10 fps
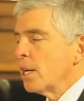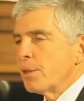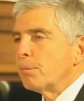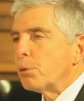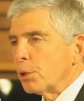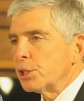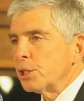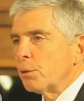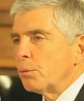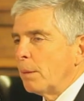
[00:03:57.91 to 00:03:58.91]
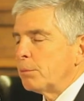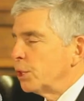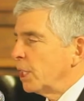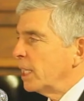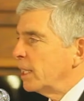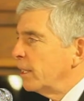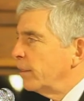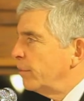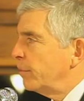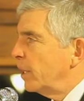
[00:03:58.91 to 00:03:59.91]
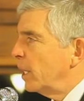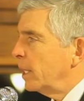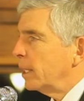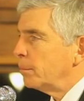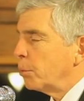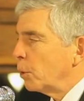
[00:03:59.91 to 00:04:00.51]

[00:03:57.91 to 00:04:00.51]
the personal representative in